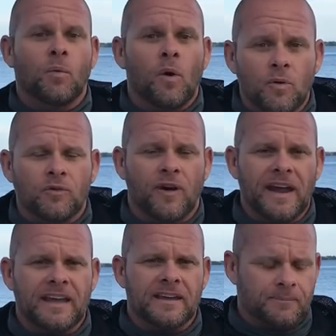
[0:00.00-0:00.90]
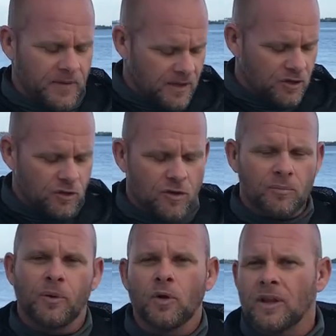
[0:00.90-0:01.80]
won't crank, you can
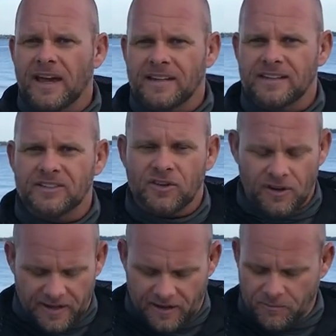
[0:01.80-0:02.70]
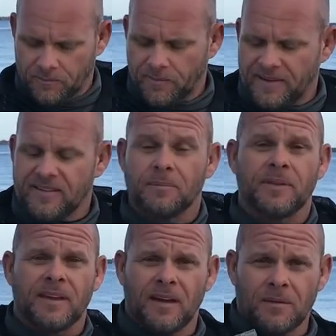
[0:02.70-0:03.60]
pull Lightning Start out by
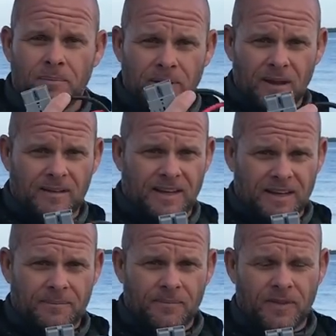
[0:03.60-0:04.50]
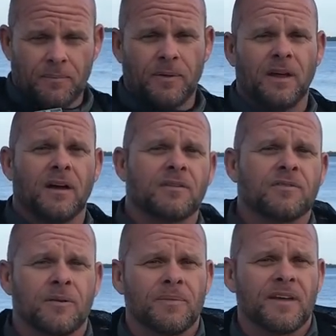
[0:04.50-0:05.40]
simply unplugging the plug
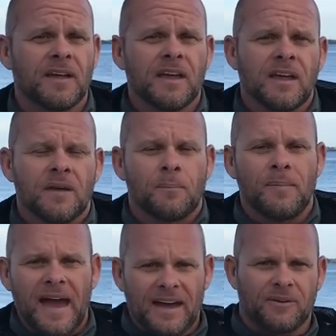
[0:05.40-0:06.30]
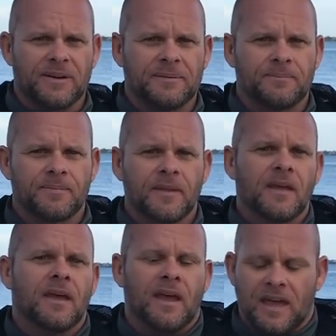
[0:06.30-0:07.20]
from the battery,
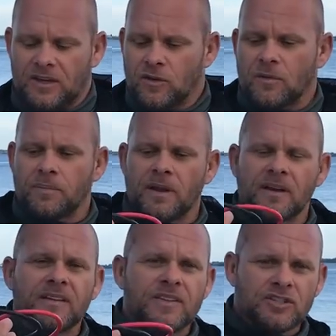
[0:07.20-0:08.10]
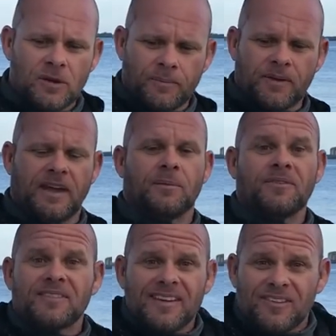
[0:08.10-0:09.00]
and you can plug in the jumper
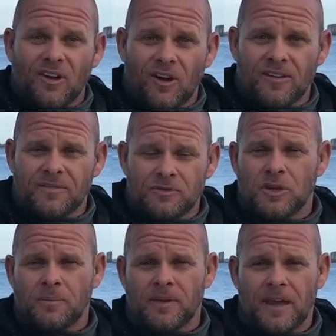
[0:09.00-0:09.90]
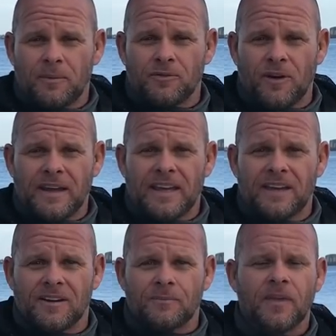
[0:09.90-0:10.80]
cables, these awesome jumper cables right
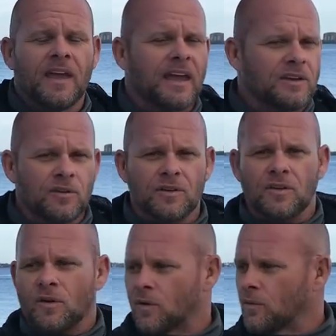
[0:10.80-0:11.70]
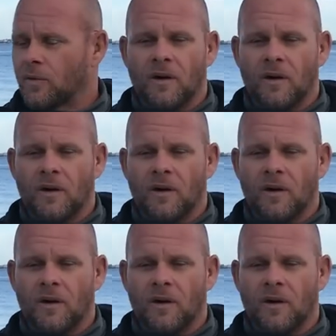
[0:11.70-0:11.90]
here, and you can go